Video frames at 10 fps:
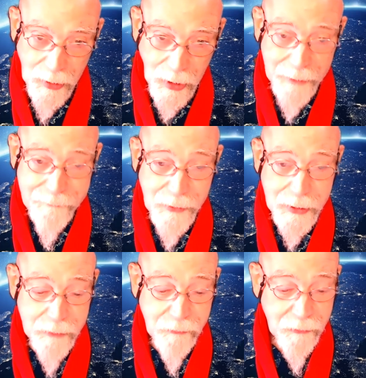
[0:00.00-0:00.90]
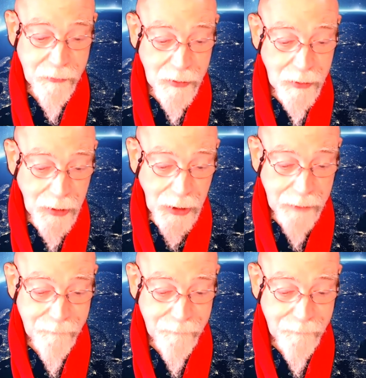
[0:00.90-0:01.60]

I've linked a